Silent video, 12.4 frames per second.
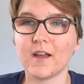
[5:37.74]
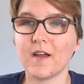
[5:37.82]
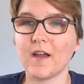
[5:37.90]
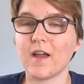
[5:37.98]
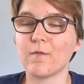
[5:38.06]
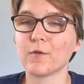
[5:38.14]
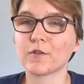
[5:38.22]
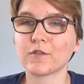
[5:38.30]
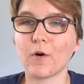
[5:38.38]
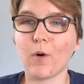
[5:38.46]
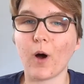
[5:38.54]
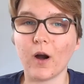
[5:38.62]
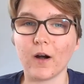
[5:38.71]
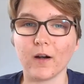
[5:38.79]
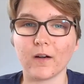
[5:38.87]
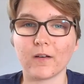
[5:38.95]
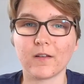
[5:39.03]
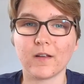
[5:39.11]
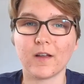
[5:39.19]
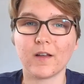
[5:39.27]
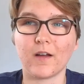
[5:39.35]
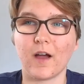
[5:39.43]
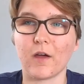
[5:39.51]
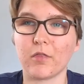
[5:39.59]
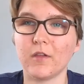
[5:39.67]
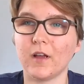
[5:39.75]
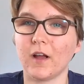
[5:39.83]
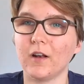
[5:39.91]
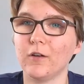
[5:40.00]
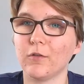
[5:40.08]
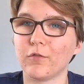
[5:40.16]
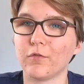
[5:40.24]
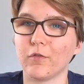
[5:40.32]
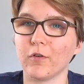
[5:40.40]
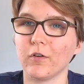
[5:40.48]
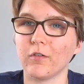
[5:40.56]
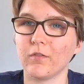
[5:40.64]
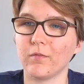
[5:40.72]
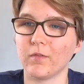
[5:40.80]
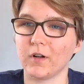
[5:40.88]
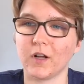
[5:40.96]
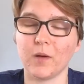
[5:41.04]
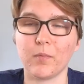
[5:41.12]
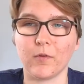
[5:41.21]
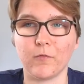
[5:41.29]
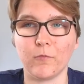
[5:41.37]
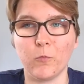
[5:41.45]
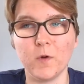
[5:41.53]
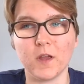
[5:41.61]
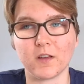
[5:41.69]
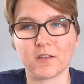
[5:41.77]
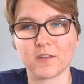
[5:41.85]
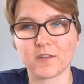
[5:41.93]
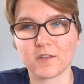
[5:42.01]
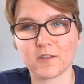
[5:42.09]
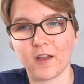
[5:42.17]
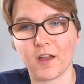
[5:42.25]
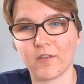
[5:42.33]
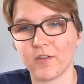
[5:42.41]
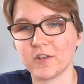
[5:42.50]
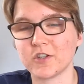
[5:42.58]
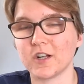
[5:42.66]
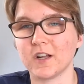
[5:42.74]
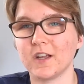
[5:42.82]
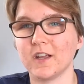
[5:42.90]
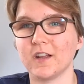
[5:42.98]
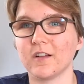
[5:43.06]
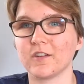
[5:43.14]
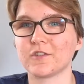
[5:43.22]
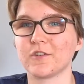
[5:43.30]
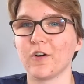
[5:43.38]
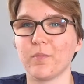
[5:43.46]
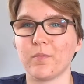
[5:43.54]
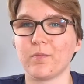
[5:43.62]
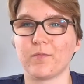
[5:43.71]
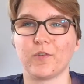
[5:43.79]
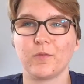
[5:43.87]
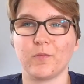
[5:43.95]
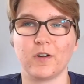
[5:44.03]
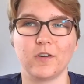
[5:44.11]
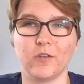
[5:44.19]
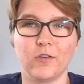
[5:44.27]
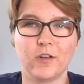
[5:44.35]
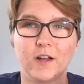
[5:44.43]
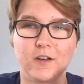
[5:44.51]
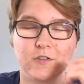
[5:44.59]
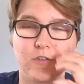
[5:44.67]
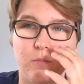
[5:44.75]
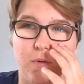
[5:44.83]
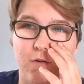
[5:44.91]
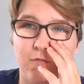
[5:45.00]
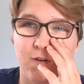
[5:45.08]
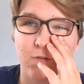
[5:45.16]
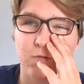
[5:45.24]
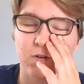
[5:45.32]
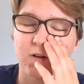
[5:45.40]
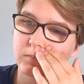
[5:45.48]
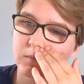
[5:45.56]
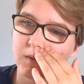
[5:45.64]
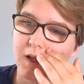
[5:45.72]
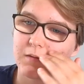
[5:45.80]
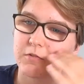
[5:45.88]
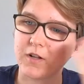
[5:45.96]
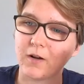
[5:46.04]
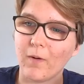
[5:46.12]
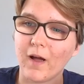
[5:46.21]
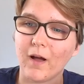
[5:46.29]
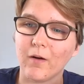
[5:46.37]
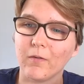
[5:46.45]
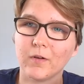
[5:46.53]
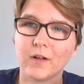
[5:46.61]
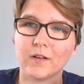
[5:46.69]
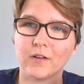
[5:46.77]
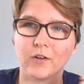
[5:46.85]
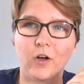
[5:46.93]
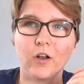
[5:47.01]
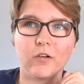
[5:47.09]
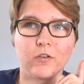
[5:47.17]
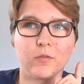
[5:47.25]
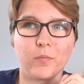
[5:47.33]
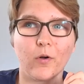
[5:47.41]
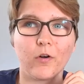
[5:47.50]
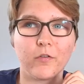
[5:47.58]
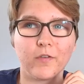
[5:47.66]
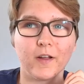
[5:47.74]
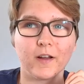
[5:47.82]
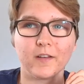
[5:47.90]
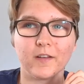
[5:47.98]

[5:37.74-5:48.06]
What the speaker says: It was so hard. I think I looked for a couple of weeks. Eventually in the shop, somewhere, an online shop, I found it. I was like, wow, the color is perfect.